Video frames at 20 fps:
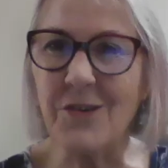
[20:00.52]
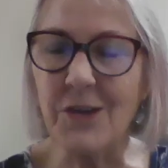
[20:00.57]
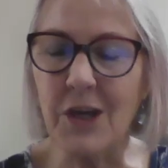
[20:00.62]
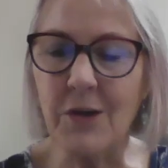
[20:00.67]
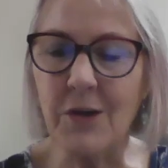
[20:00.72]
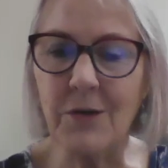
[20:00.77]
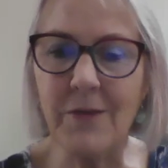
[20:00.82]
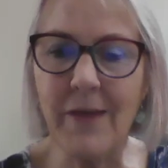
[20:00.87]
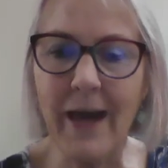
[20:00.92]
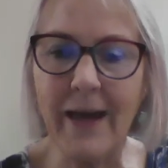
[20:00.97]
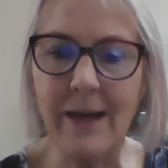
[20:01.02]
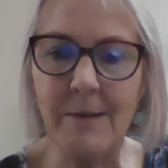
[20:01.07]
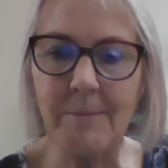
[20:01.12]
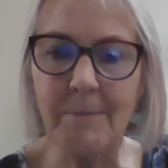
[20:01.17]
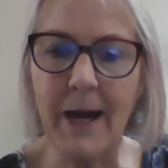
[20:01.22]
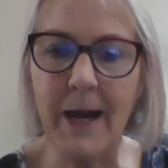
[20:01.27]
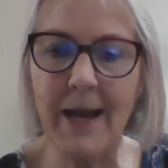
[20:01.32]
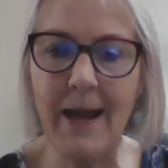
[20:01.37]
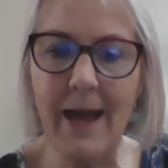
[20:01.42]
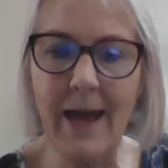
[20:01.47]
hear that in
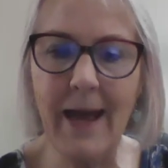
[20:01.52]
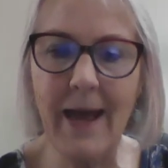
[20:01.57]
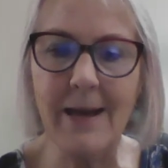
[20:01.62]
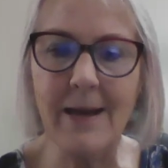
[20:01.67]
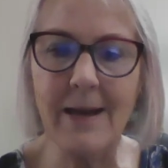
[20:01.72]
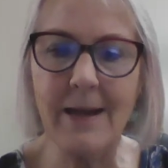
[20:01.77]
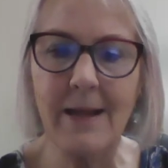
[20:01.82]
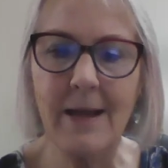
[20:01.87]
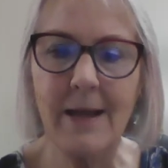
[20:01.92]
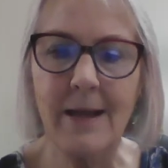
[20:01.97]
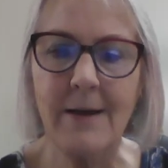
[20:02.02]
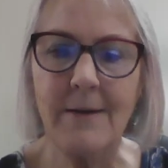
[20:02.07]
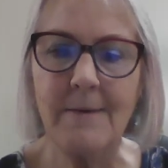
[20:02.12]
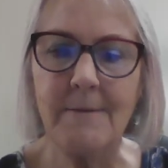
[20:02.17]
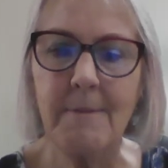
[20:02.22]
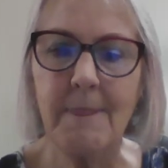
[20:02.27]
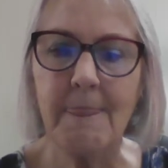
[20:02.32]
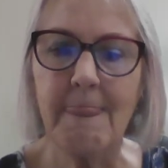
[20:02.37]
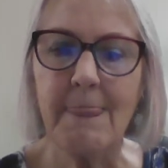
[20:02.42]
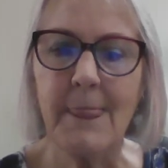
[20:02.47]
my head.
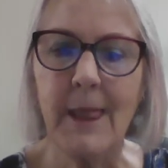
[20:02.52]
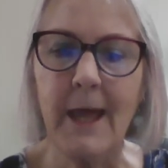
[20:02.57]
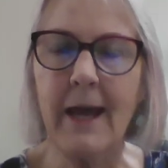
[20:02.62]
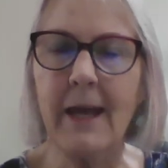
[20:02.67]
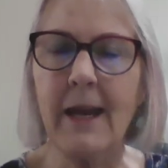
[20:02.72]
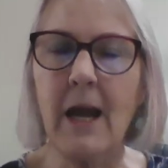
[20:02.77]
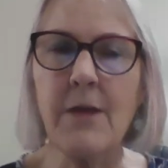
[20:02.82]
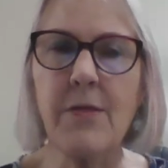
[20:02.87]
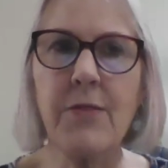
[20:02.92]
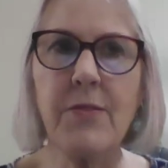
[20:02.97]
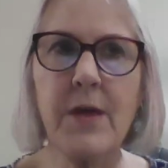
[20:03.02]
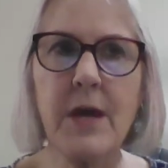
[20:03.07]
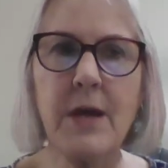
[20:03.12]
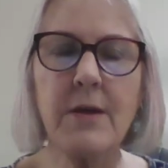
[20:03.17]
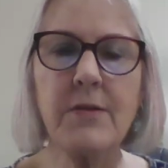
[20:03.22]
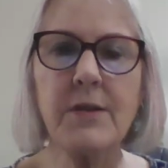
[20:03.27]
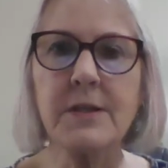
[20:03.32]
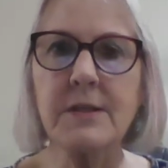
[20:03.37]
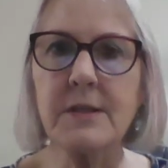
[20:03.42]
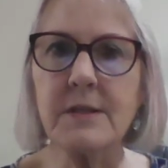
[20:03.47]
And I
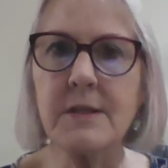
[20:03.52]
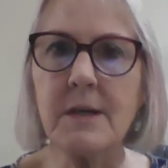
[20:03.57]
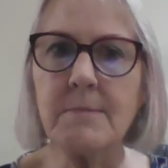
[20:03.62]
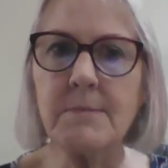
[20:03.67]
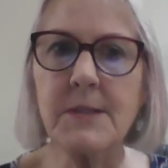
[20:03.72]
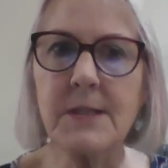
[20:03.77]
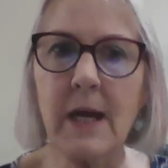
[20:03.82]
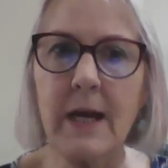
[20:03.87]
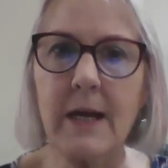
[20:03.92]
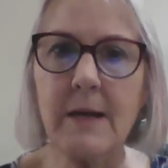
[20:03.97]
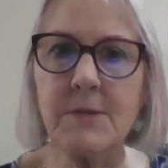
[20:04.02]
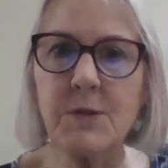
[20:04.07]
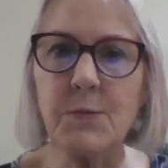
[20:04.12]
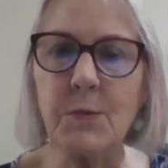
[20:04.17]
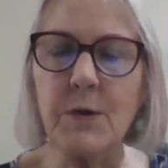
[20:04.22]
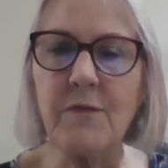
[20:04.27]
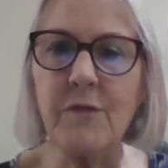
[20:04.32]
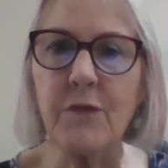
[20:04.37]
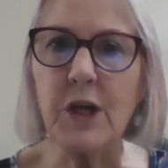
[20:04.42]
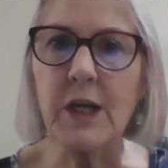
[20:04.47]
think that sometimes
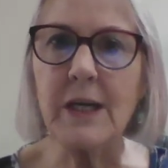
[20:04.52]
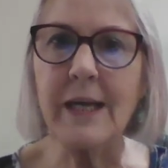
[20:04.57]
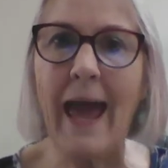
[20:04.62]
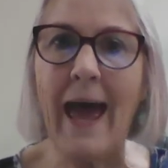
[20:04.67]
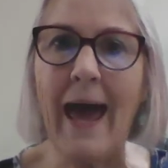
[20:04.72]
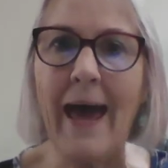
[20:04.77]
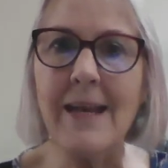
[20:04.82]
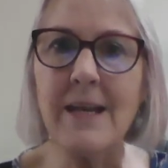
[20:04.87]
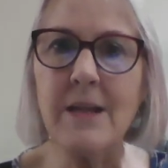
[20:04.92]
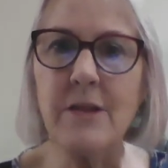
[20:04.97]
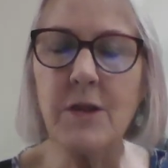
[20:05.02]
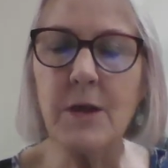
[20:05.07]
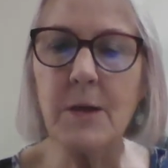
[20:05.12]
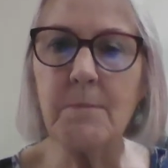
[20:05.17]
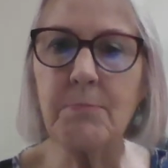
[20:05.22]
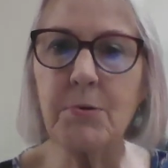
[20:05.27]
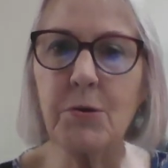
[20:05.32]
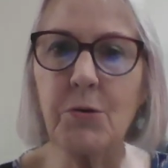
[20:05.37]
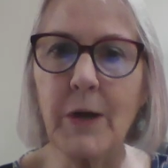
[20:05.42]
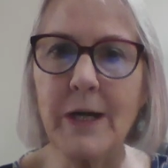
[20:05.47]
we forget
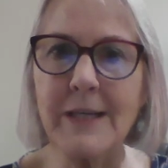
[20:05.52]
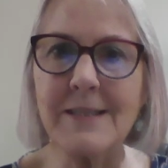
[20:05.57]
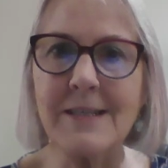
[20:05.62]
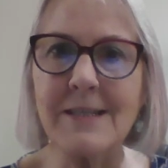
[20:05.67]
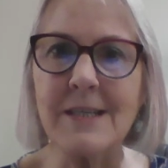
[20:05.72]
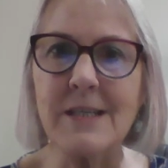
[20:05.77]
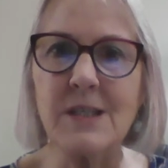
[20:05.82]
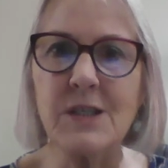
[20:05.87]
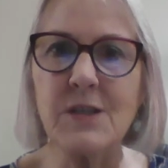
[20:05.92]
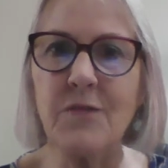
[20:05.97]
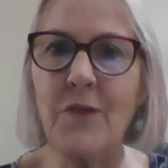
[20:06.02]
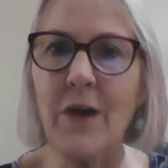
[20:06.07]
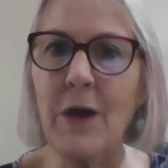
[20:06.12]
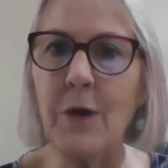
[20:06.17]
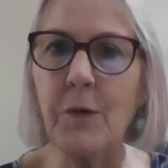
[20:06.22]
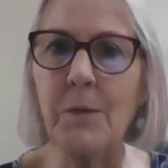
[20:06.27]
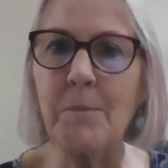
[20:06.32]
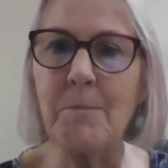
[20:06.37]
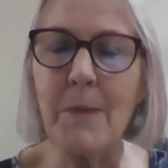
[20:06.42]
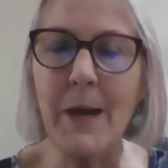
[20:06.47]
that presidents
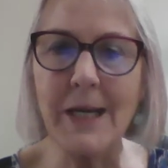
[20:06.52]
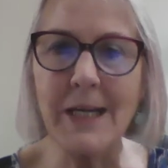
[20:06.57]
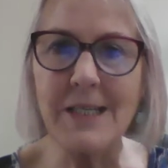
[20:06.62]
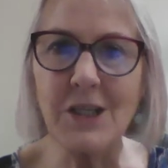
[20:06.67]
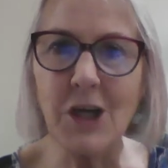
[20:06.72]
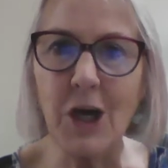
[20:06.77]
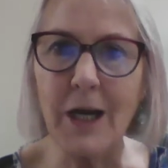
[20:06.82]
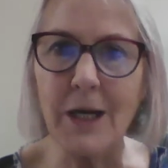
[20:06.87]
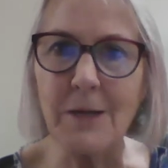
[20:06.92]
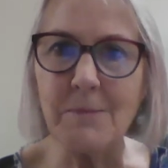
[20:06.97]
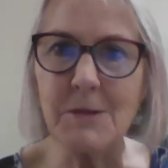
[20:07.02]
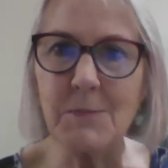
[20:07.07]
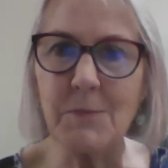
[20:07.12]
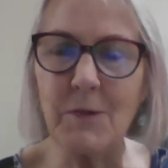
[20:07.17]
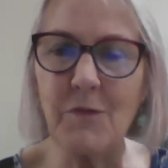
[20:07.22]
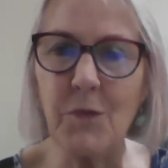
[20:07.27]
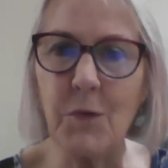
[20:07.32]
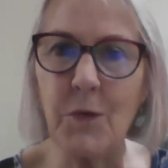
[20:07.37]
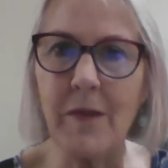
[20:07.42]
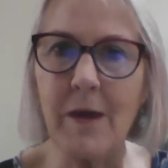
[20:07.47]
failed many times
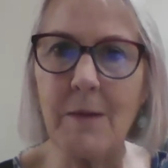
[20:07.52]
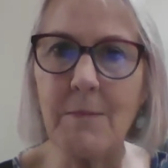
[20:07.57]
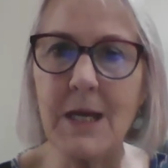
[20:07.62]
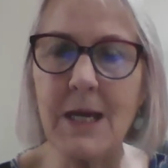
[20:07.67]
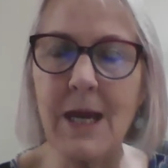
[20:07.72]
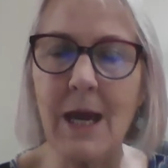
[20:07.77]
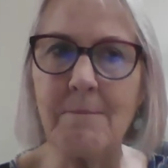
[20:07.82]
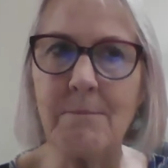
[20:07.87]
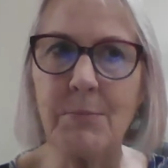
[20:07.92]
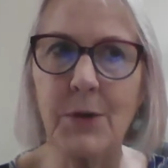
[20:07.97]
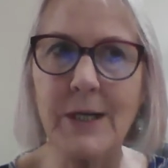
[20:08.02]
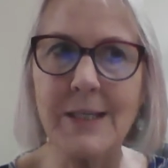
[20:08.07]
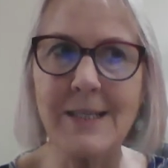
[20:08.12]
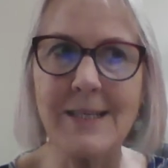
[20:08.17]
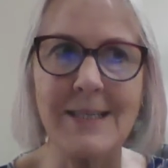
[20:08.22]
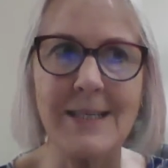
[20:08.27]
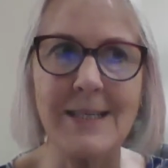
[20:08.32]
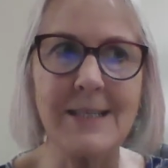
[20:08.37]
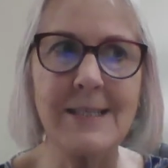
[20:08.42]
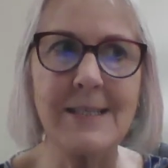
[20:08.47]
before they became
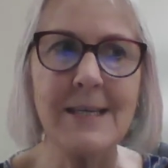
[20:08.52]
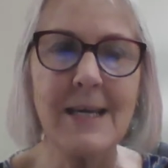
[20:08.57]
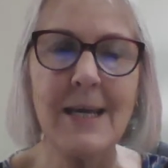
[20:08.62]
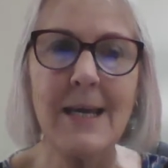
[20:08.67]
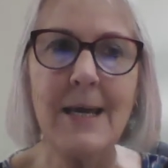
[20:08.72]
presidents,